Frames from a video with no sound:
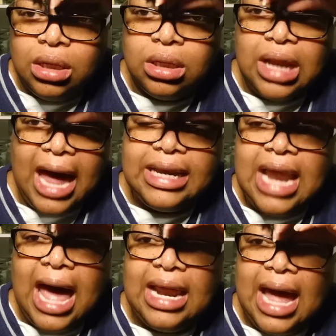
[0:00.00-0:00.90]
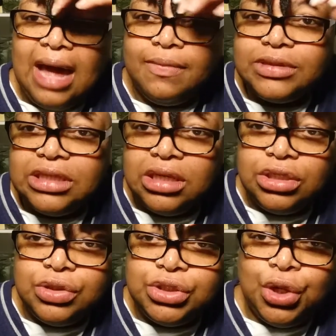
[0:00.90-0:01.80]
Like 98% of
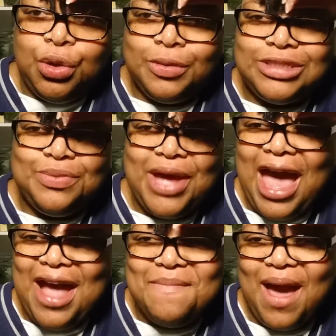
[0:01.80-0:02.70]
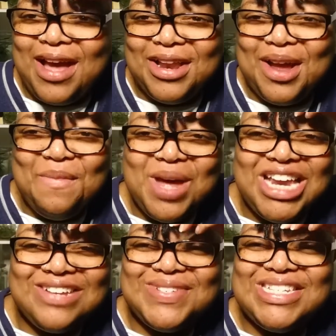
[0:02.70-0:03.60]
YouTubers, we ain't making no
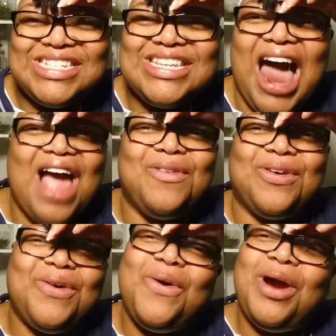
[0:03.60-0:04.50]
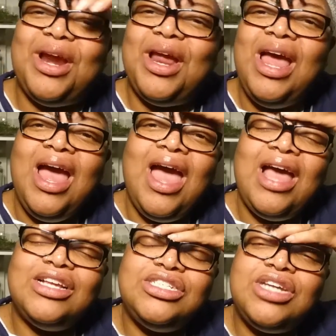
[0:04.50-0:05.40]
money. We just like recording
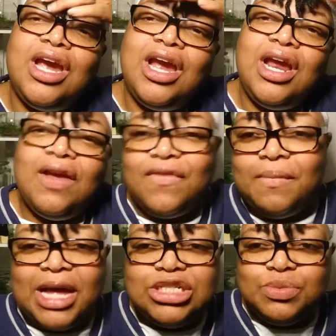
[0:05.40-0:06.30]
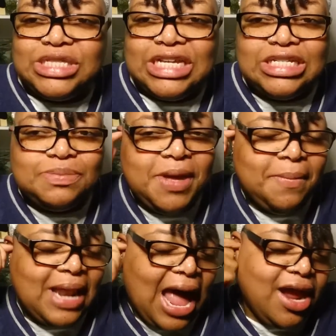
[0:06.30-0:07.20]
and sharing information with these
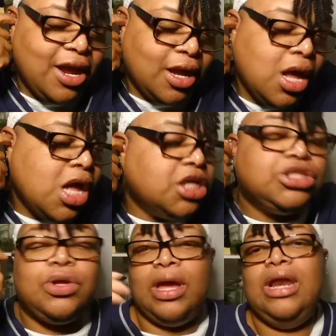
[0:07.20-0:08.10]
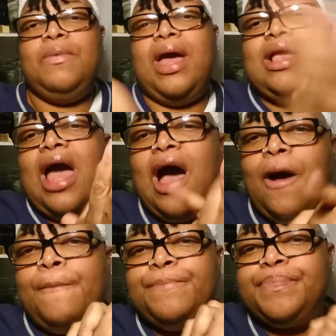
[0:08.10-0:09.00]
people out here. So anyway,
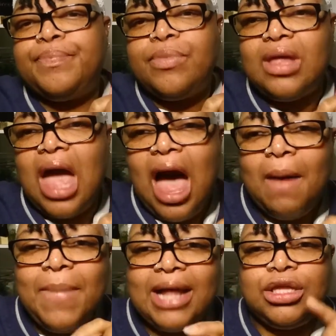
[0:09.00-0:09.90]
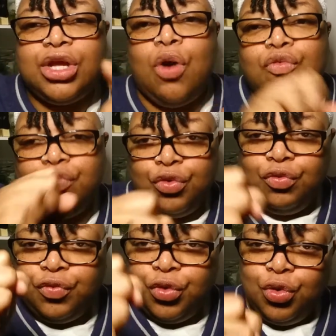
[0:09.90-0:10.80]
y'all, I'm about to go
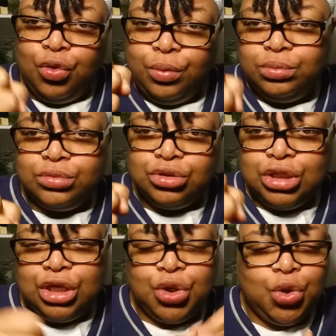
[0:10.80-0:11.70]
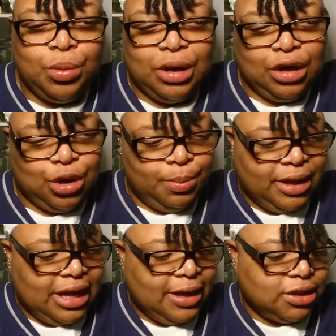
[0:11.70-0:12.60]
vroom vroom in Uber a little
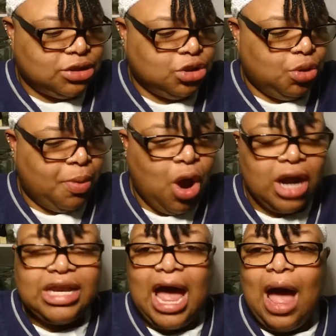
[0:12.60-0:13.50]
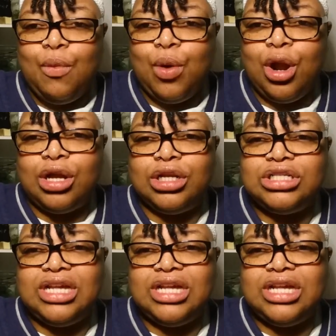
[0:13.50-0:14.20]
bit, a little part-time work,